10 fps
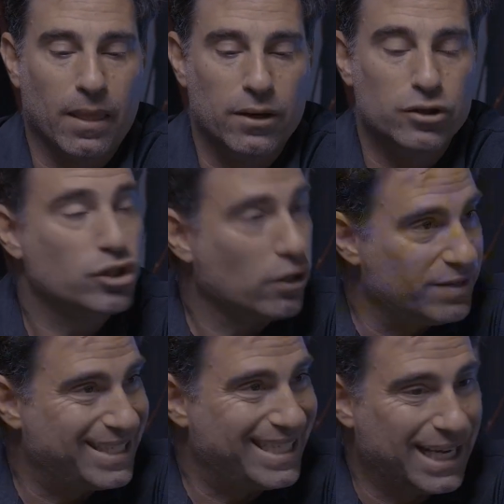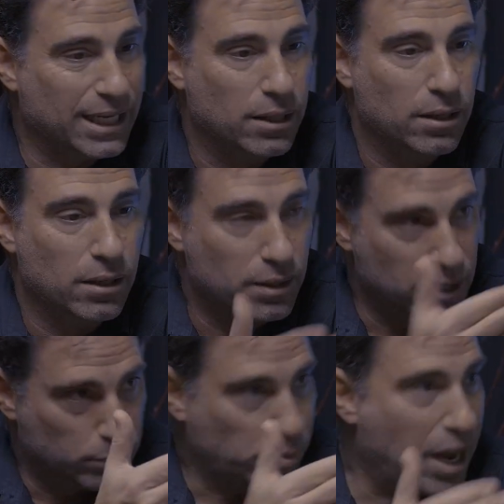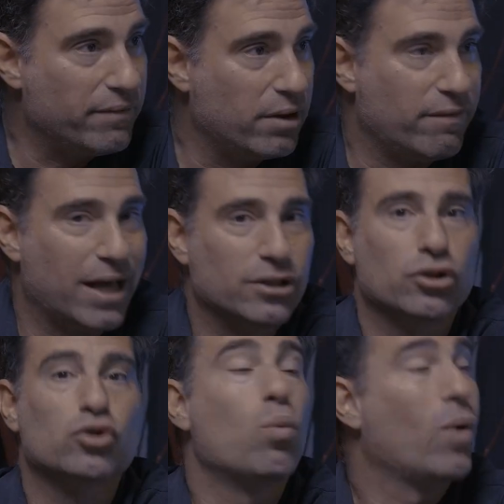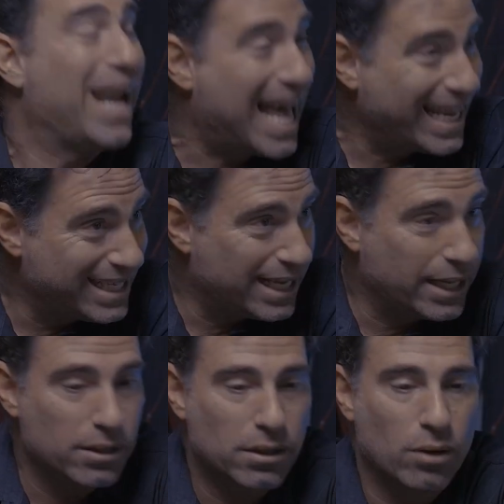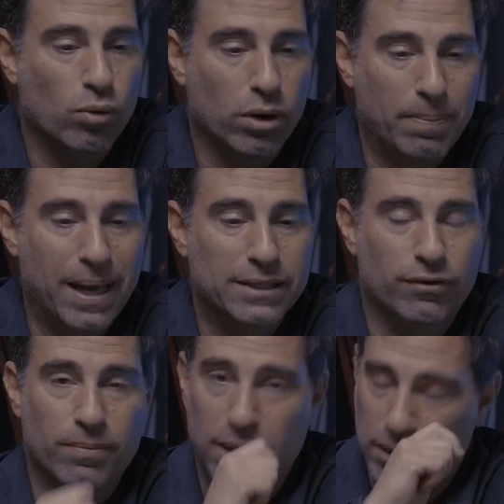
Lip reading: servicing these private investors. What I did, and worked best for me at